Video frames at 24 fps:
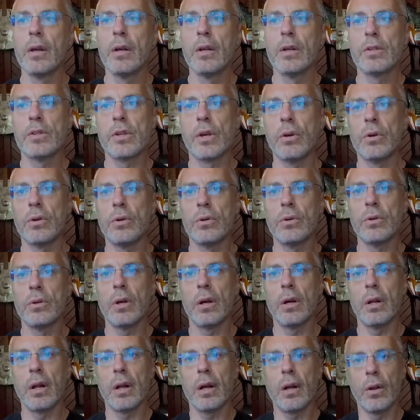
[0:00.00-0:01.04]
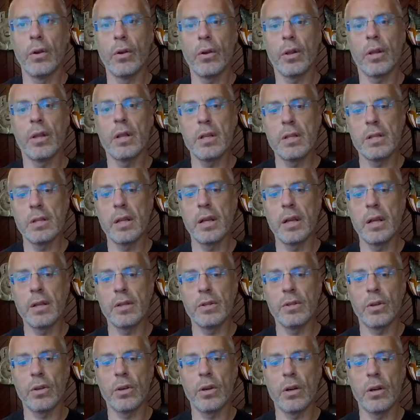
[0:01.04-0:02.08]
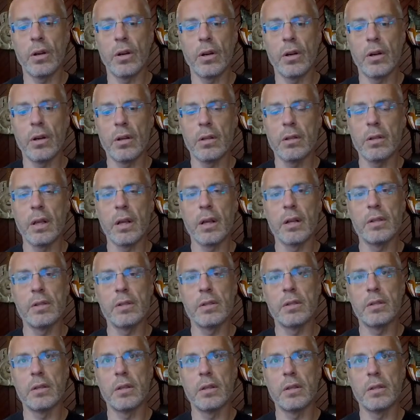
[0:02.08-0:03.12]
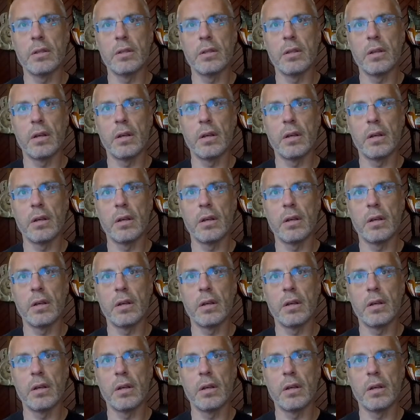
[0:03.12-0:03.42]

So, like, a lot of these things are things that